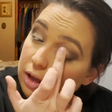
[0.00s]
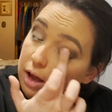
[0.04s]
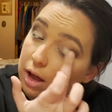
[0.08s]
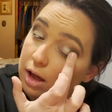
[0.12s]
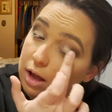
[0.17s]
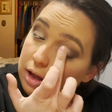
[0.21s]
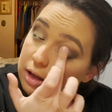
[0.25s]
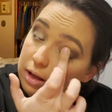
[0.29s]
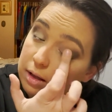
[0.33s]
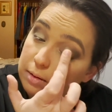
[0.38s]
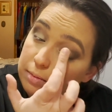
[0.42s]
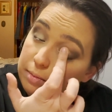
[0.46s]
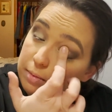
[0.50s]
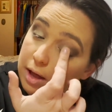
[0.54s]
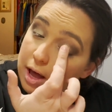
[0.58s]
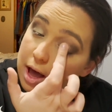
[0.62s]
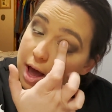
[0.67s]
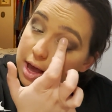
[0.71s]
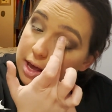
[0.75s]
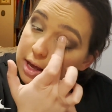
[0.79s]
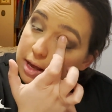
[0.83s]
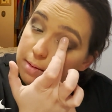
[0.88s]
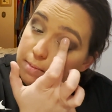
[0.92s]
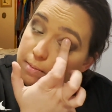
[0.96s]
Um,
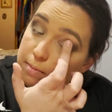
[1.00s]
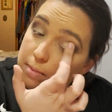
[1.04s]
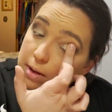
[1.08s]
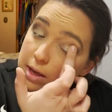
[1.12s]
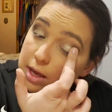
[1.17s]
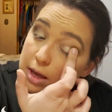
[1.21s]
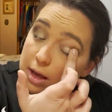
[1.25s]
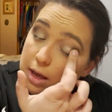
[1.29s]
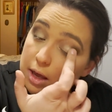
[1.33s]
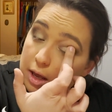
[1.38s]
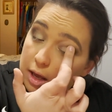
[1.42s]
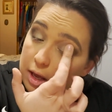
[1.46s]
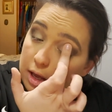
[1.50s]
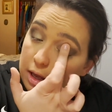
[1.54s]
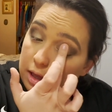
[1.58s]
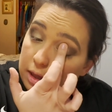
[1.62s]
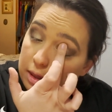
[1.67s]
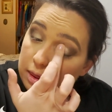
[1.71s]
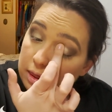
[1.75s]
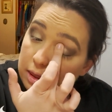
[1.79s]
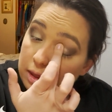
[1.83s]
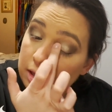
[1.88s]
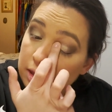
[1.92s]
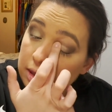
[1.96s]
I can be,
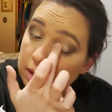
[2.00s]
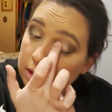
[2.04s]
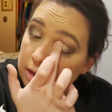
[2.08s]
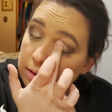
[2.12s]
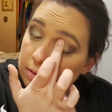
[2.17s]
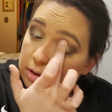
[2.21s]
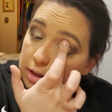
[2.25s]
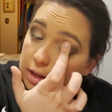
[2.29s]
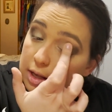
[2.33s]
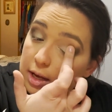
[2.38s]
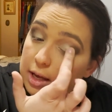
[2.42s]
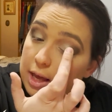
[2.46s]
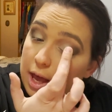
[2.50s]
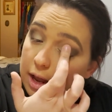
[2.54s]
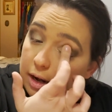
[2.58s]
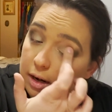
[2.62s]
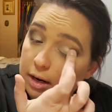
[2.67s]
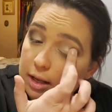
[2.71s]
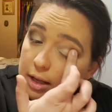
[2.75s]
again,